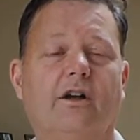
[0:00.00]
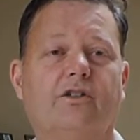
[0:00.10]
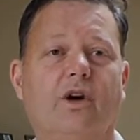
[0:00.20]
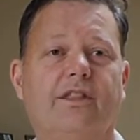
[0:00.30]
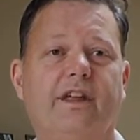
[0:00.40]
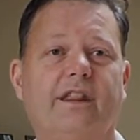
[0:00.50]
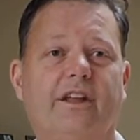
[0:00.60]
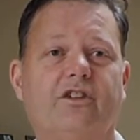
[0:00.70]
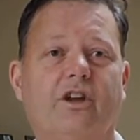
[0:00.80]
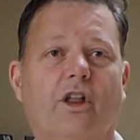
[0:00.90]
So I think
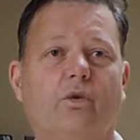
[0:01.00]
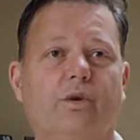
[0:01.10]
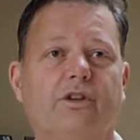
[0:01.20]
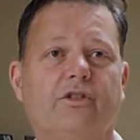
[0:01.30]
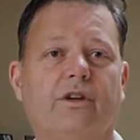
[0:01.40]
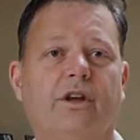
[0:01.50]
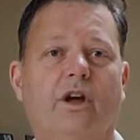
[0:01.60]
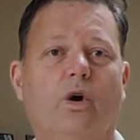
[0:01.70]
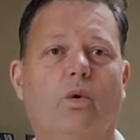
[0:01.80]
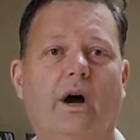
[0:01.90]
that's another reason
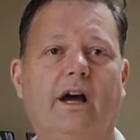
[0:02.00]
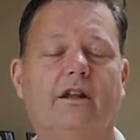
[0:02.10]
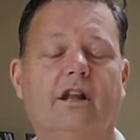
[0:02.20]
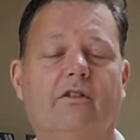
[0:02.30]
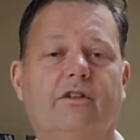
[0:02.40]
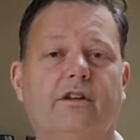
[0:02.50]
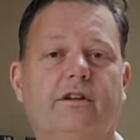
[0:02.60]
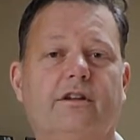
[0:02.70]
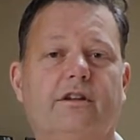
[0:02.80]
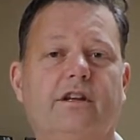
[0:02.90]
why I'd love to
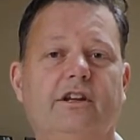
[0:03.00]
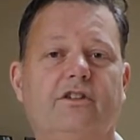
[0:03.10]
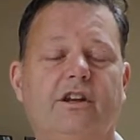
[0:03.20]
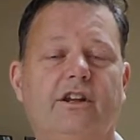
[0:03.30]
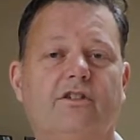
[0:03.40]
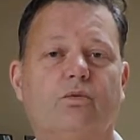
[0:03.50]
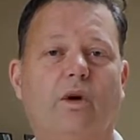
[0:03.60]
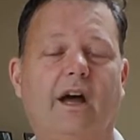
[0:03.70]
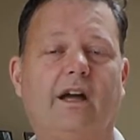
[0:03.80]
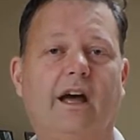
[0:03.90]
teach at East, and
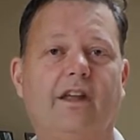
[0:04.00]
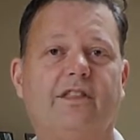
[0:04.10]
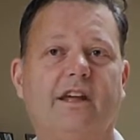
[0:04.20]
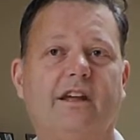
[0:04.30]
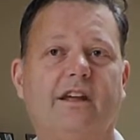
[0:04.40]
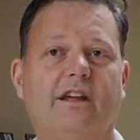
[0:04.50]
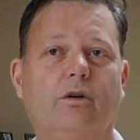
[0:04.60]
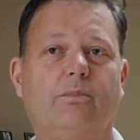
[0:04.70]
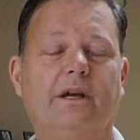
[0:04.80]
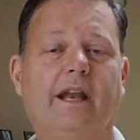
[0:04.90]
why I think it
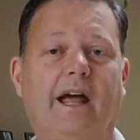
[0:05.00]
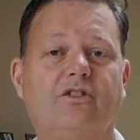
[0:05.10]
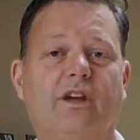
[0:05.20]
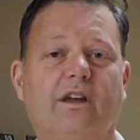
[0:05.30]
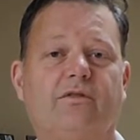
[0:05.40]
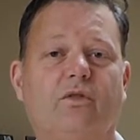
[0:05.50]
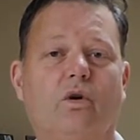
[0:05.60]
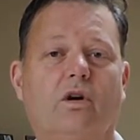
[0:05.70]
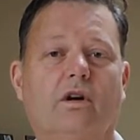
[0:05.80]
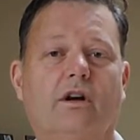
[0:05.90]
would be an asset
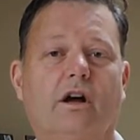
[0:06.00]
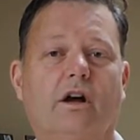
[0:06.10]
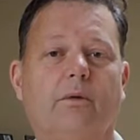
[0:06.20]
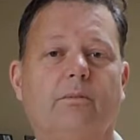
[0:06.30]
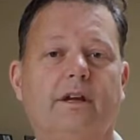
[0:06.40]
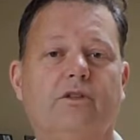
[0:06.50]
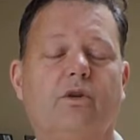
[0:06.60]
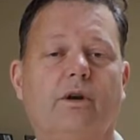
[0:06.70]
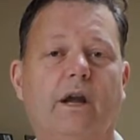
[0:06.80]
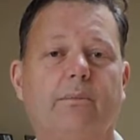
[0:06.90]
for East
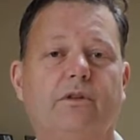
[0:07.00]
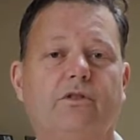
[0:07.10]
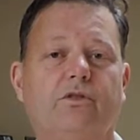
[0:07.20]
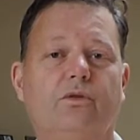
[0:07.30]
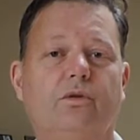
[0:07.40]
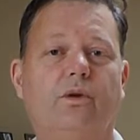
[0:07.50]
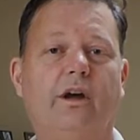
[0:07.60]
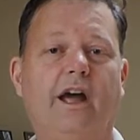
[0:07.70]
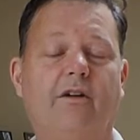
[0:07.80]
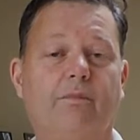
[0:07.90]
Grand Rapids to
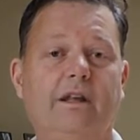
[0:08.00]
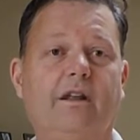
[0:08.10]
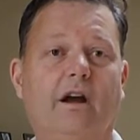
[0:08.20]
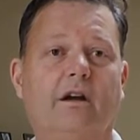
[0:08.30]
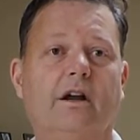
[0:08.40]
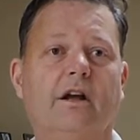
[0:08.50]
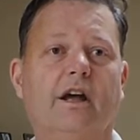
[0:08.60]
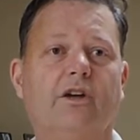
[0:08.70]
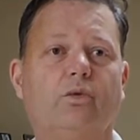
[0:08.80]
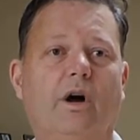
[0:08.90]
have me there
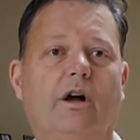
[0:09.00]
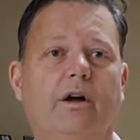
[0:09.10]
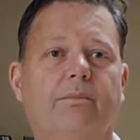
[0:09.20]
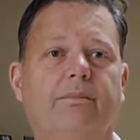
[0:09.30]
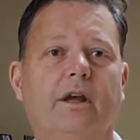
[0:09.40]
as well.